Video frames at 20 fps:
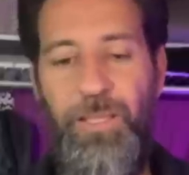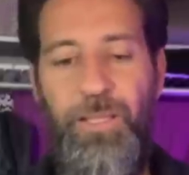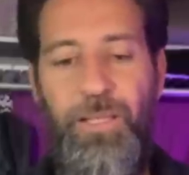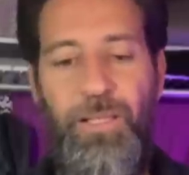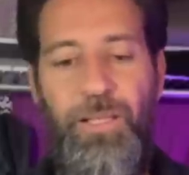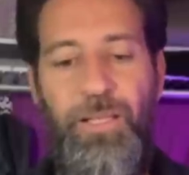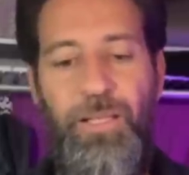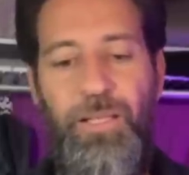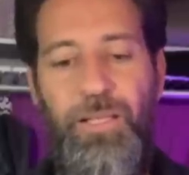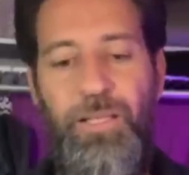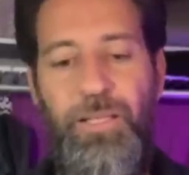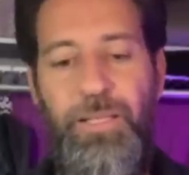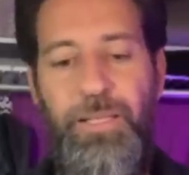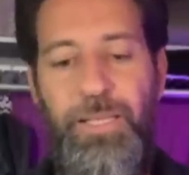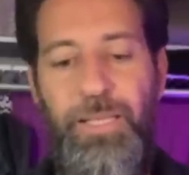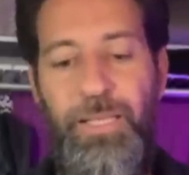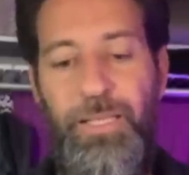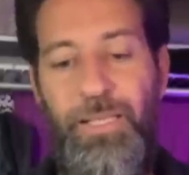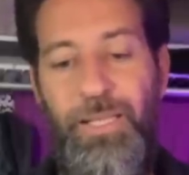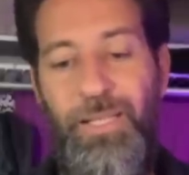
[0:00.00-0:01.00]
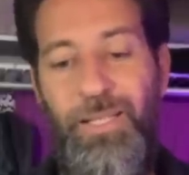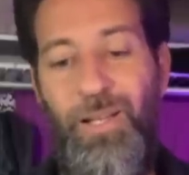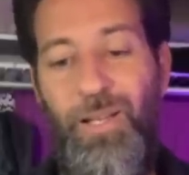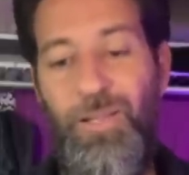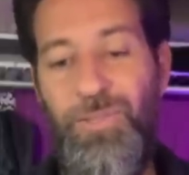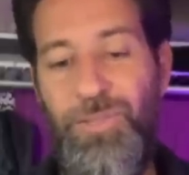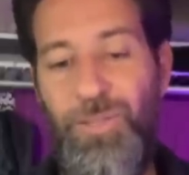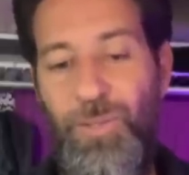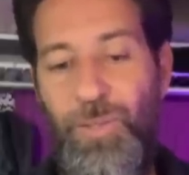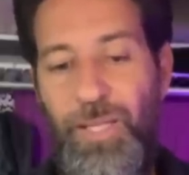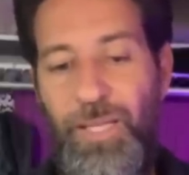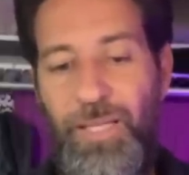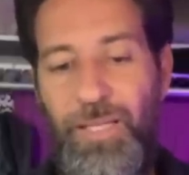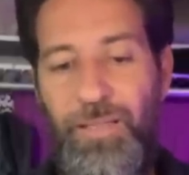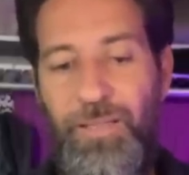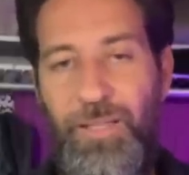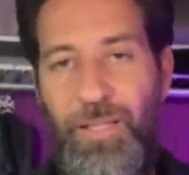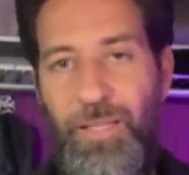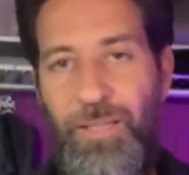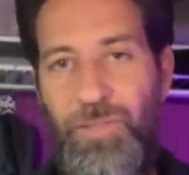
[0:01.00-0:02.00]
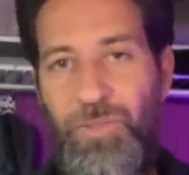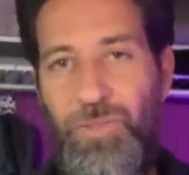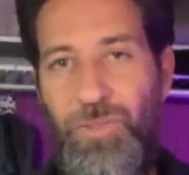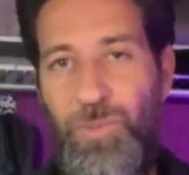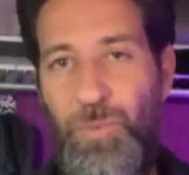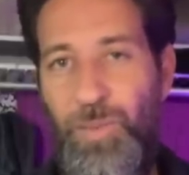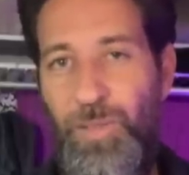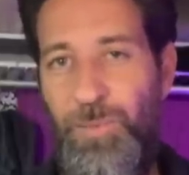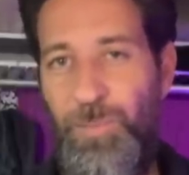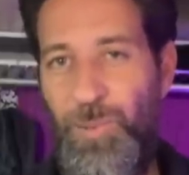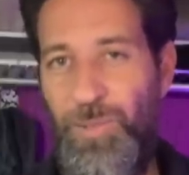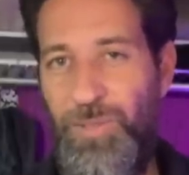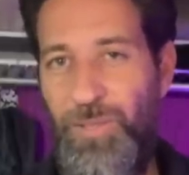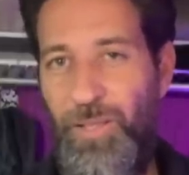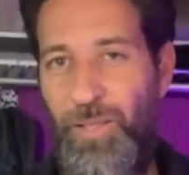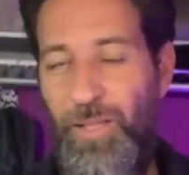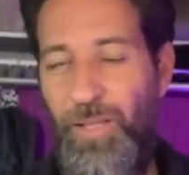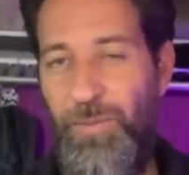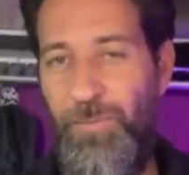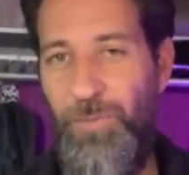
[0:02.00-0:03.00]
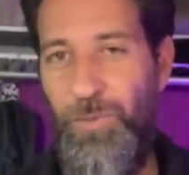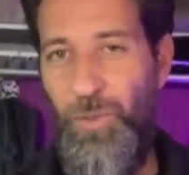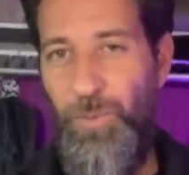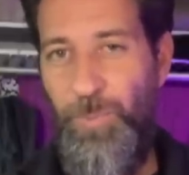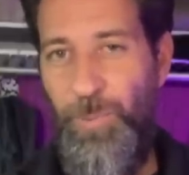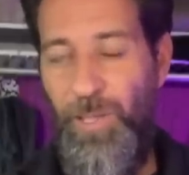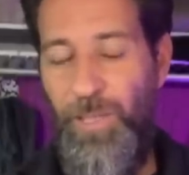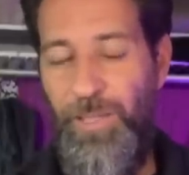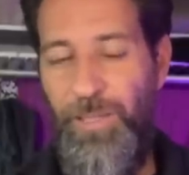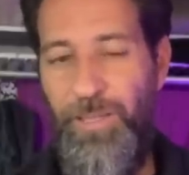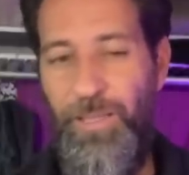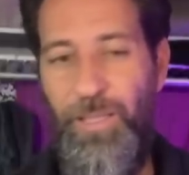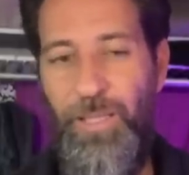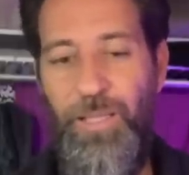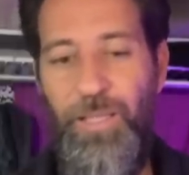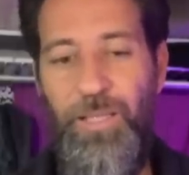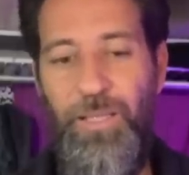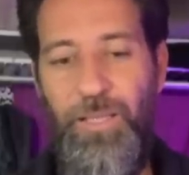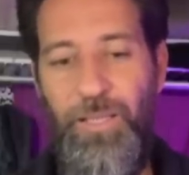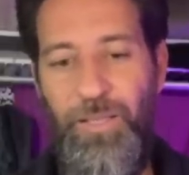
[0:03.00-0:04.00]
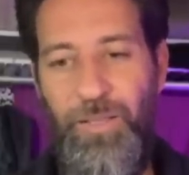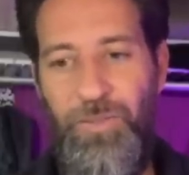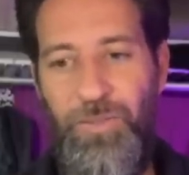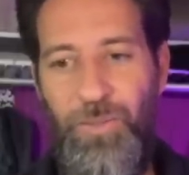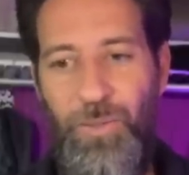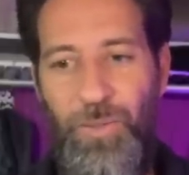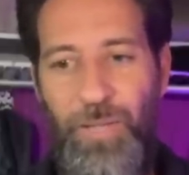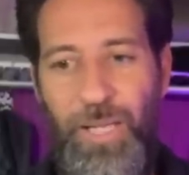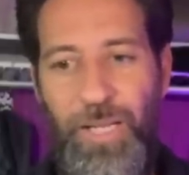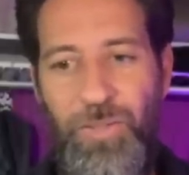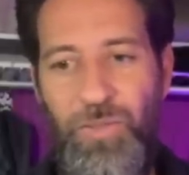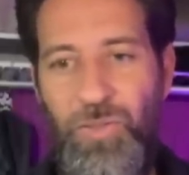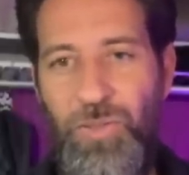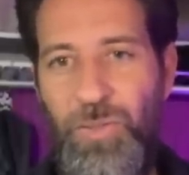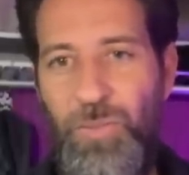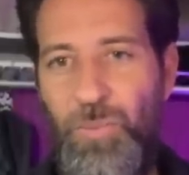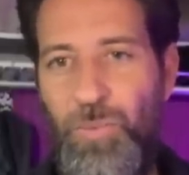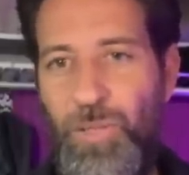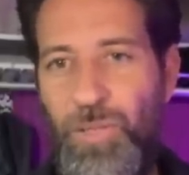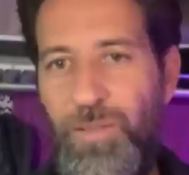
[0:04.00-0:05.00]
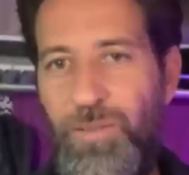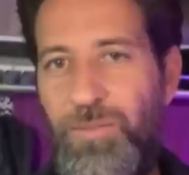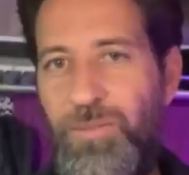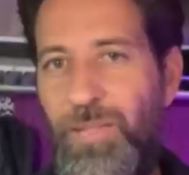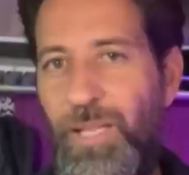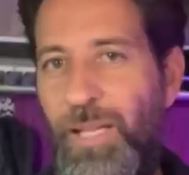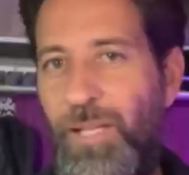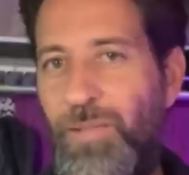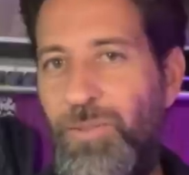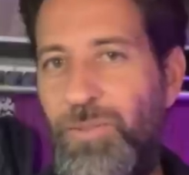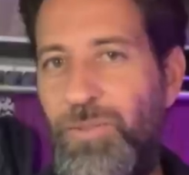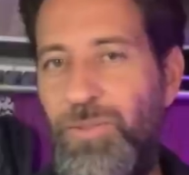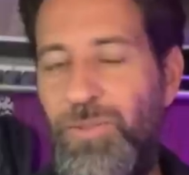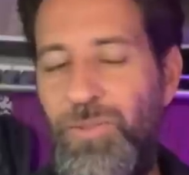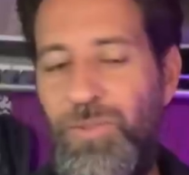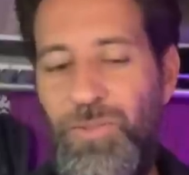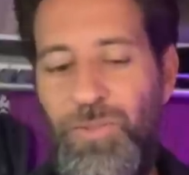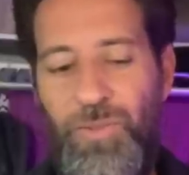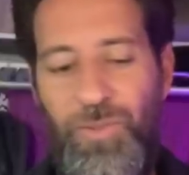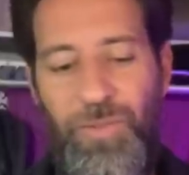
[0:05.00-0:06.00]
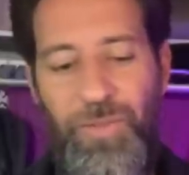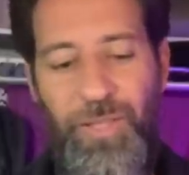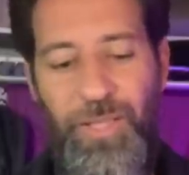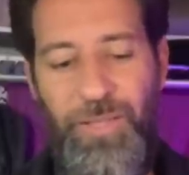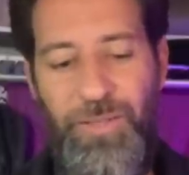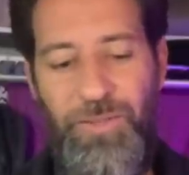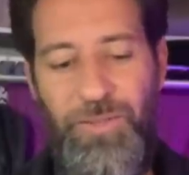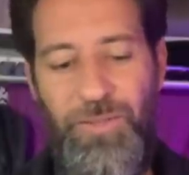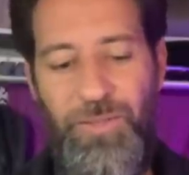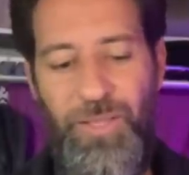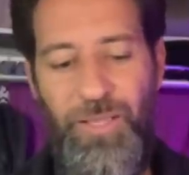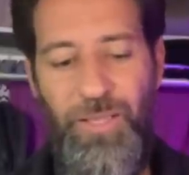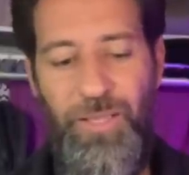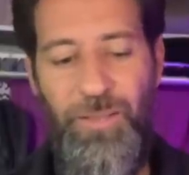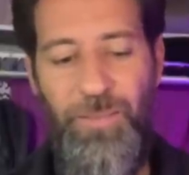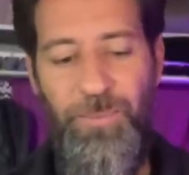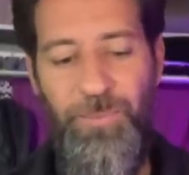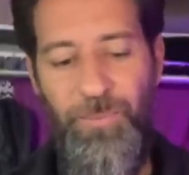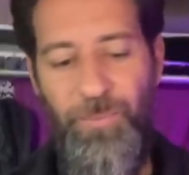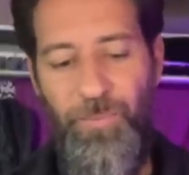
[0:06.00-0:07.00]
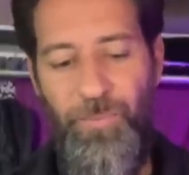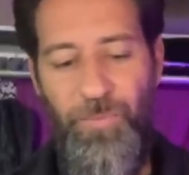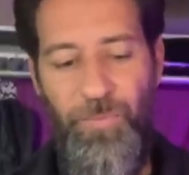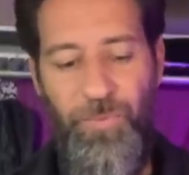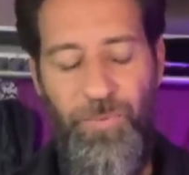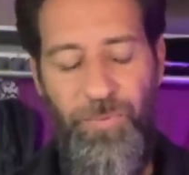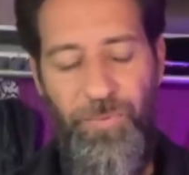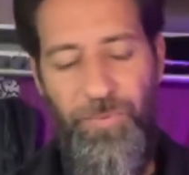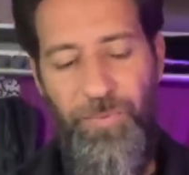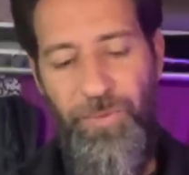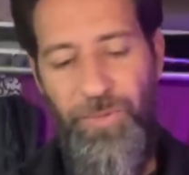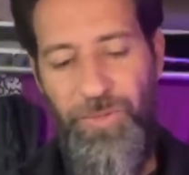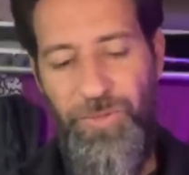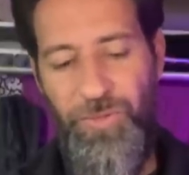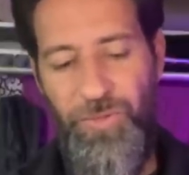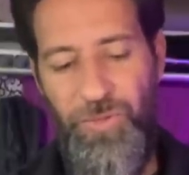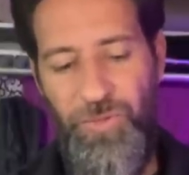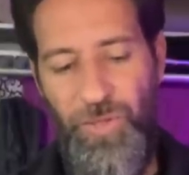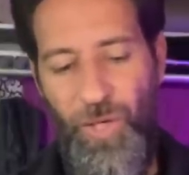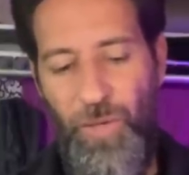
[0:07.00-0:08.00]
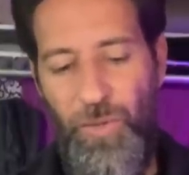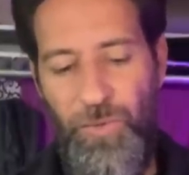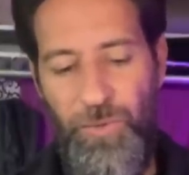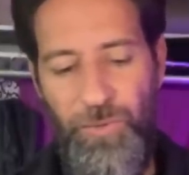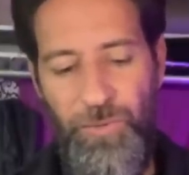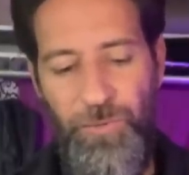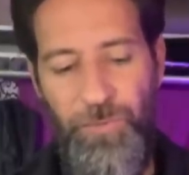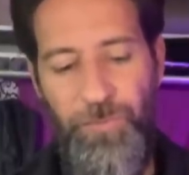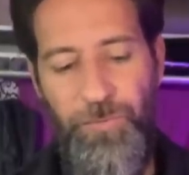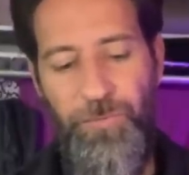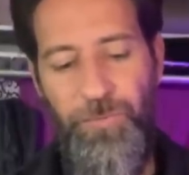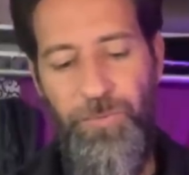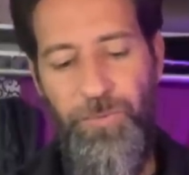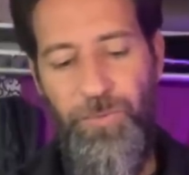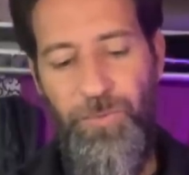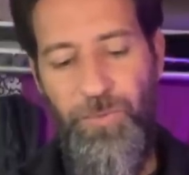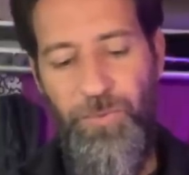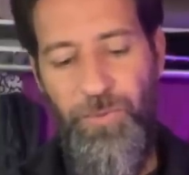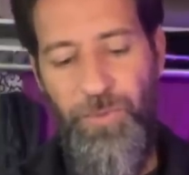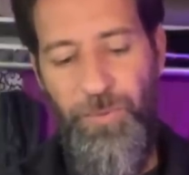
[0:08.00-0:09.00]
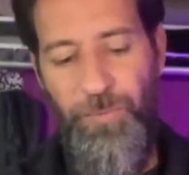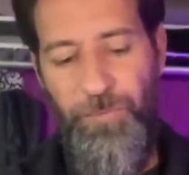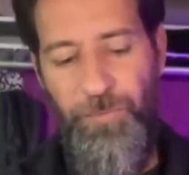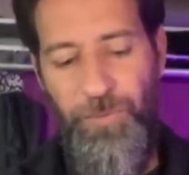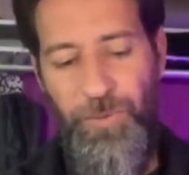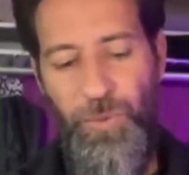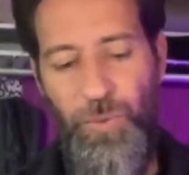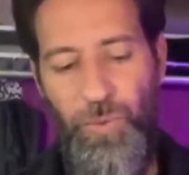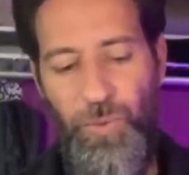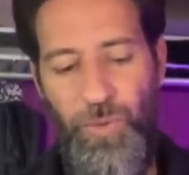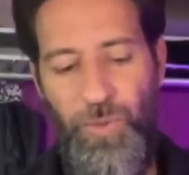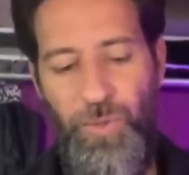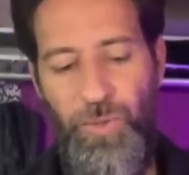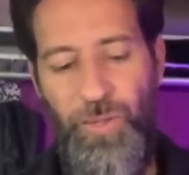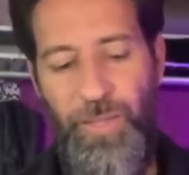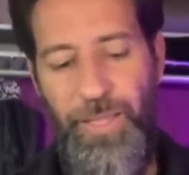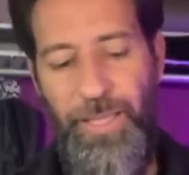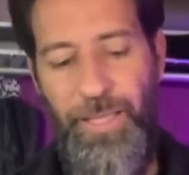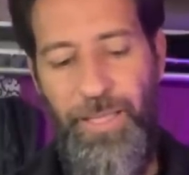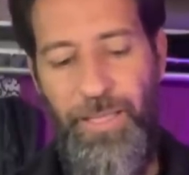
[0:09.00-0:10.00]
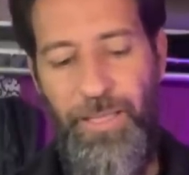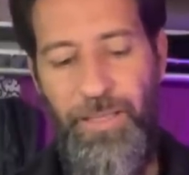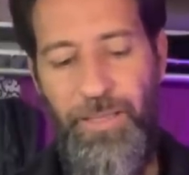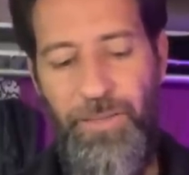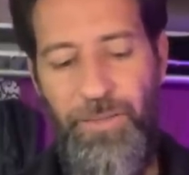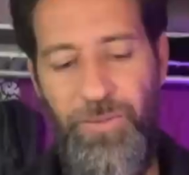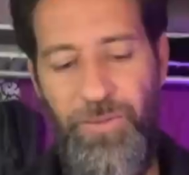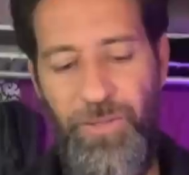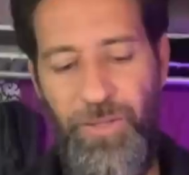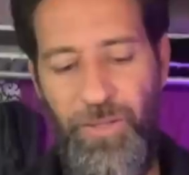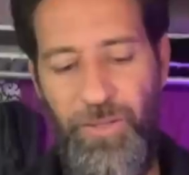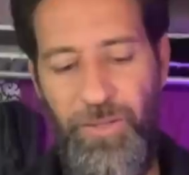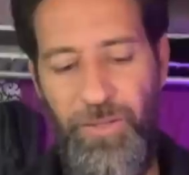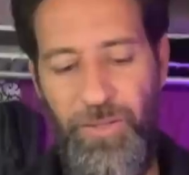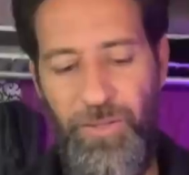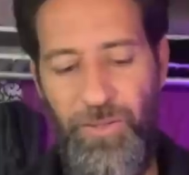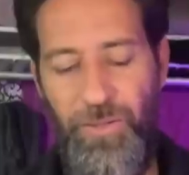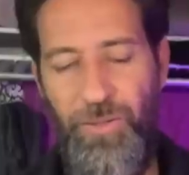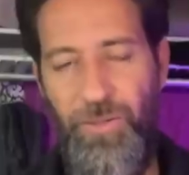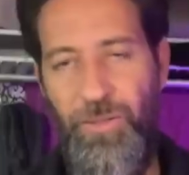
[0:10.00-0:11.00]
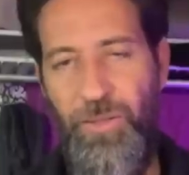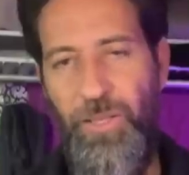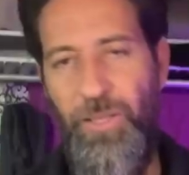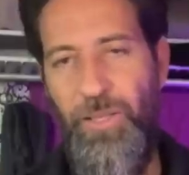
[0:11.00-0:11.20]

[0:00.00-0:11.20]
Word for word: Uh, and I also had a 20% off coupon. So it actually worked out that uh, the stove, the fuel, and the little